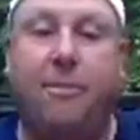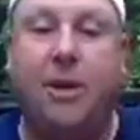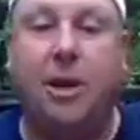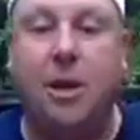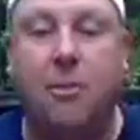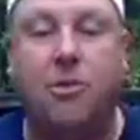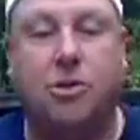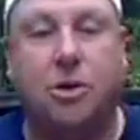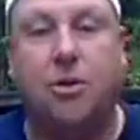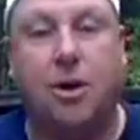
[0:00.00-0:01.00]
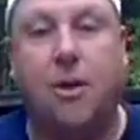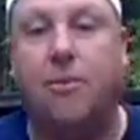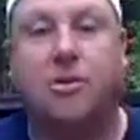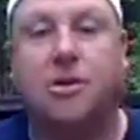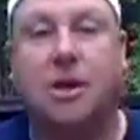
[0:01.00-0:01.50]
But the numbers are the
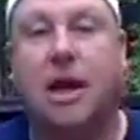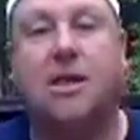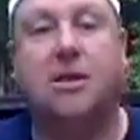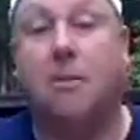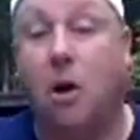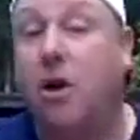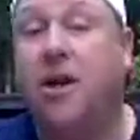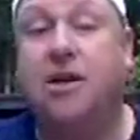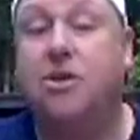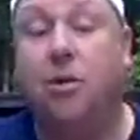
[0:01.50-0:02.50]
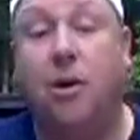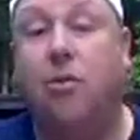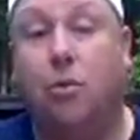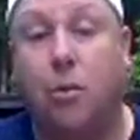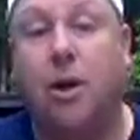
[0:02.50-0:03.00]
numbers, guys. The market is
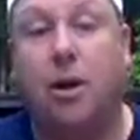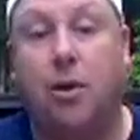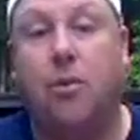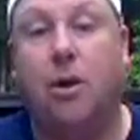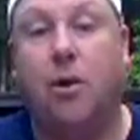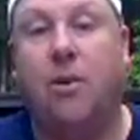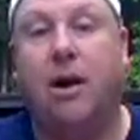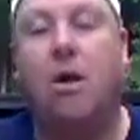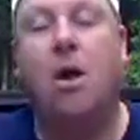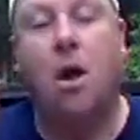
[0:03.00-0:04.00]
doing really, really well.